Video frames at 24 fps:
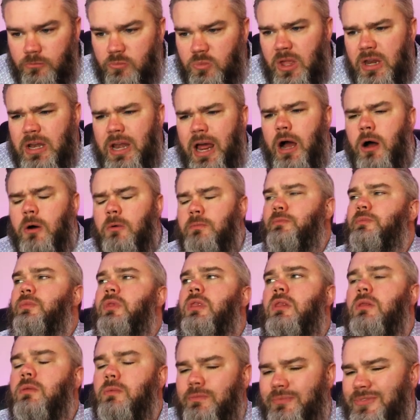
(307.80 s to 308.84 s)
Now,
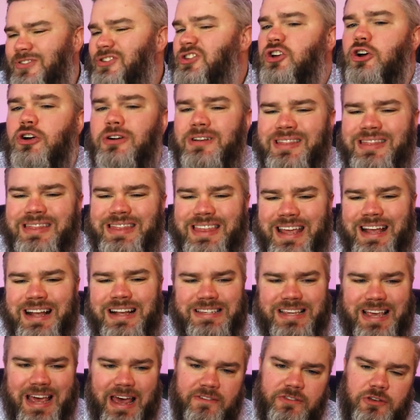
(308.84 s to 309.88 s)
certain things
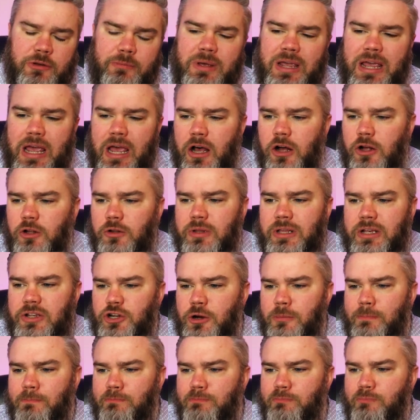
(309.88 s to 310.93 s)
have to be held. These
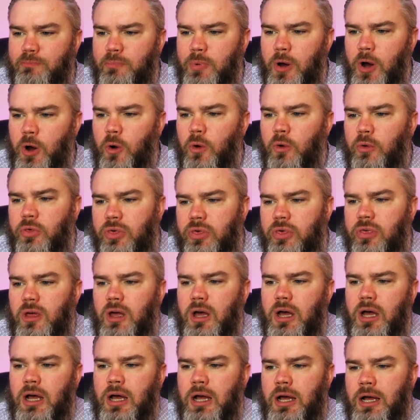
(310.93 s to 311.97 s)
are both
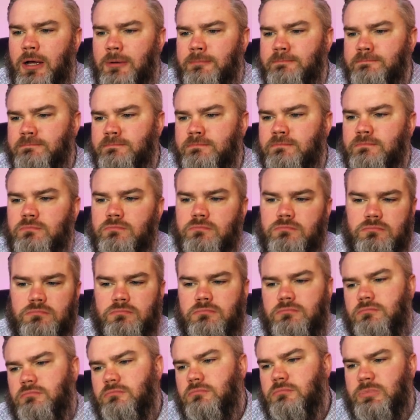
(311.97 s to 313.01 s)

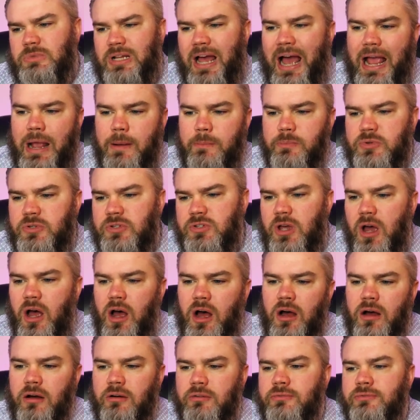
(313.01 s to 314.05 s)
types
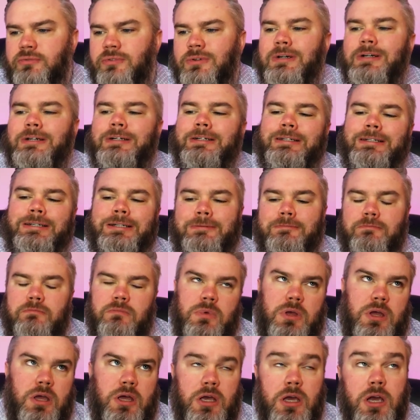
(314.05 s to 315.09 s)
of
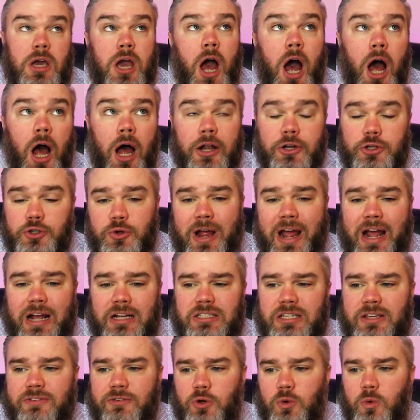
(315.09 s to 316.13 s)
contracts,
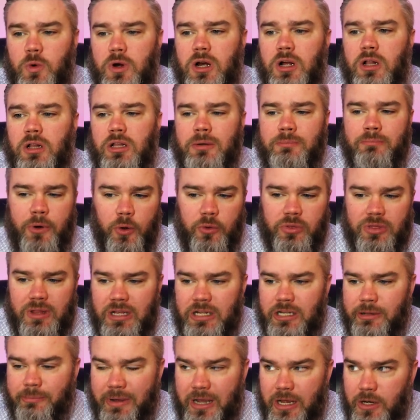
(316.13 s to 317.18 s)
if you will, and both need
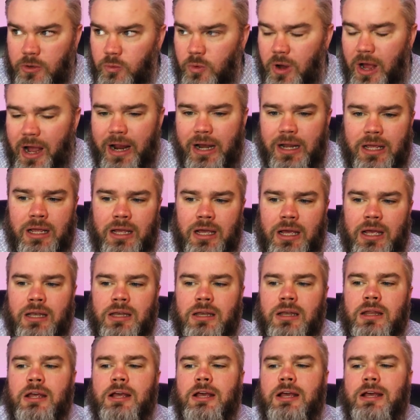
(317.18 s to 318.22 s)
to be in writing.
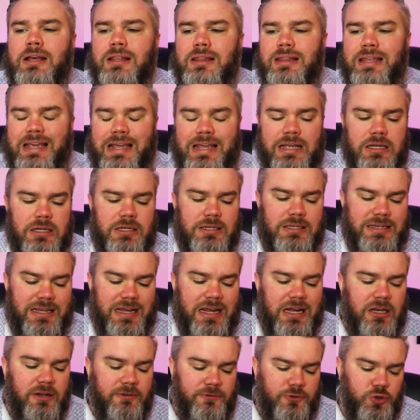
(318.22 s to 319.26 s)
And the
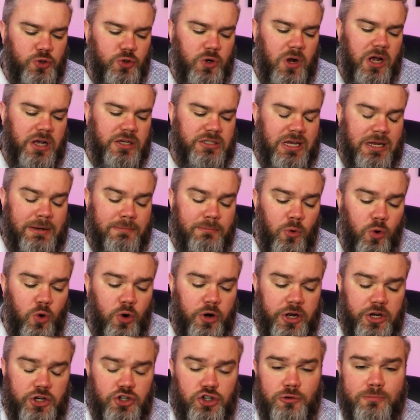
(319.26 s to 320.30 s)
deed of trust and
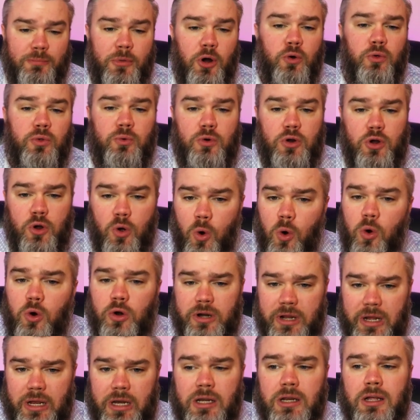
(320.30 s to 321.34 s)
mortgage are both
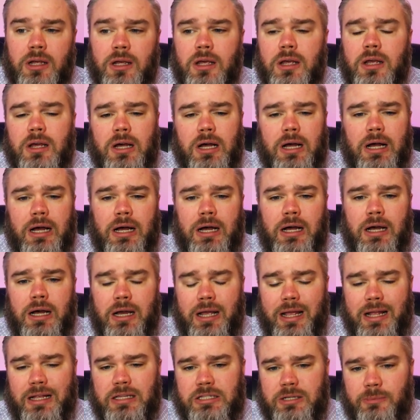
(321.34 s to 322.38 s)
recorded
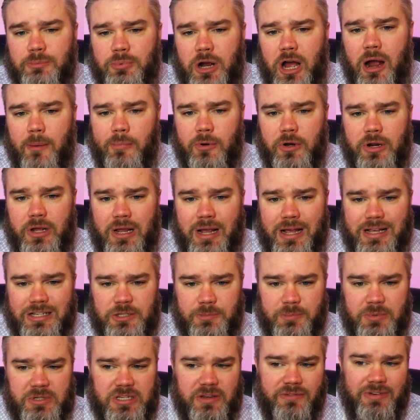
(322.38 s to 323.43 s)
against the property as
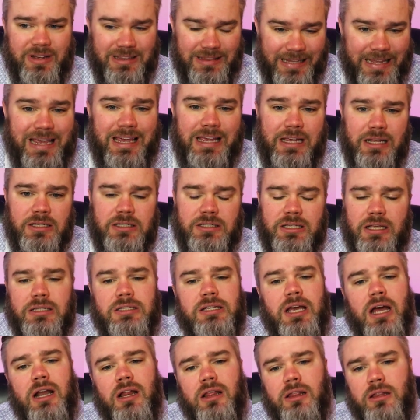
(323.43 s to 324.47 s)
specific liens. That's
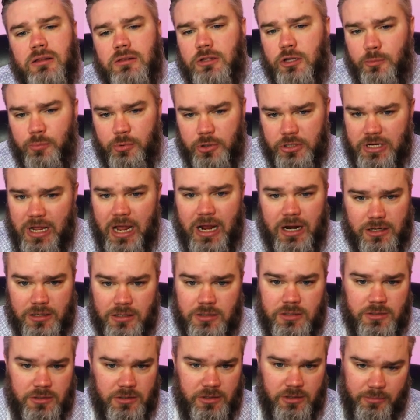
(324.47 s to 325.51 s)
kind of to
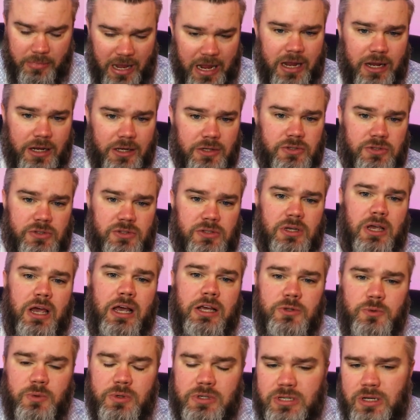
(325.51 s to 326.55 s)
protect the banks, as
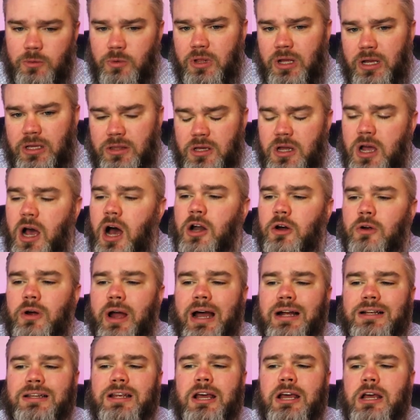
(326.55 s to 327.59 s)
we said with like the Connor
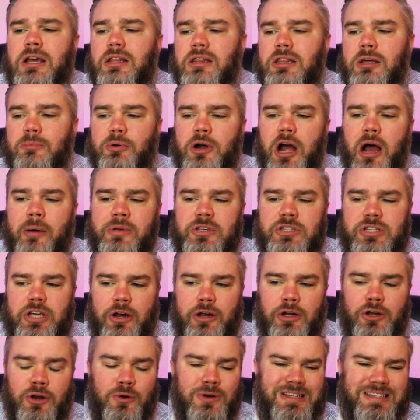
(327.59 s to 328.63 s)
Act. The promissory
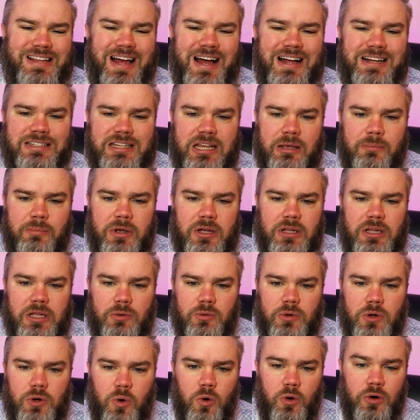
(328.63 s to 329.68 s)
note is not typically
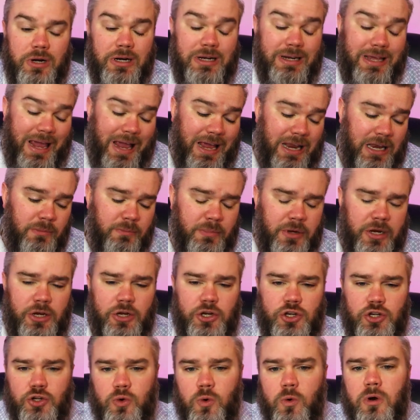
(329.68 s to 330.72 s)
recorded. Can it be?
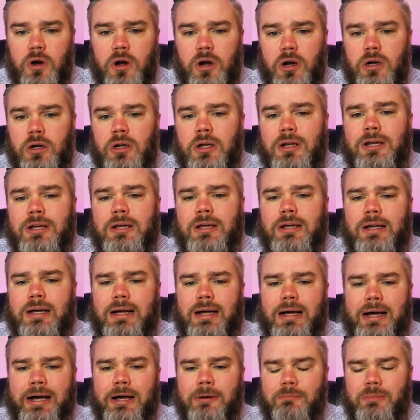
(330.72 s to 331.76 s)
Sure.
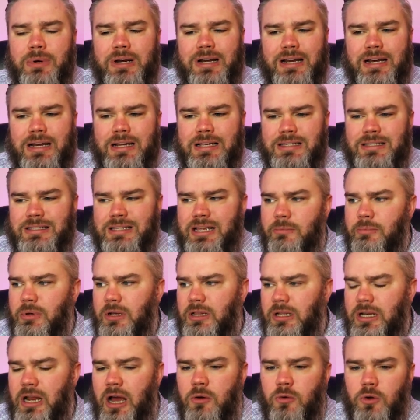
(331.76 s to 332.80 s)
But it is
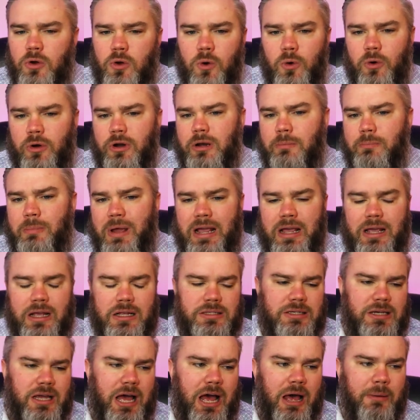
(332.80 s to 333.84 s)
typically not recorded. Bank gets
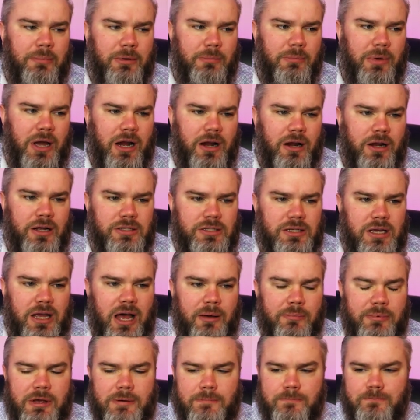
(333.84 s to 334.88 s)
a copy, buyer gets a
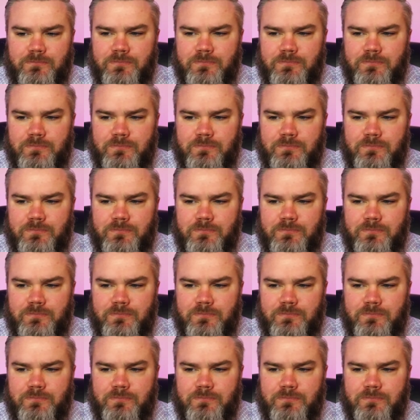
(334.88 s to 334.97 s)
copy.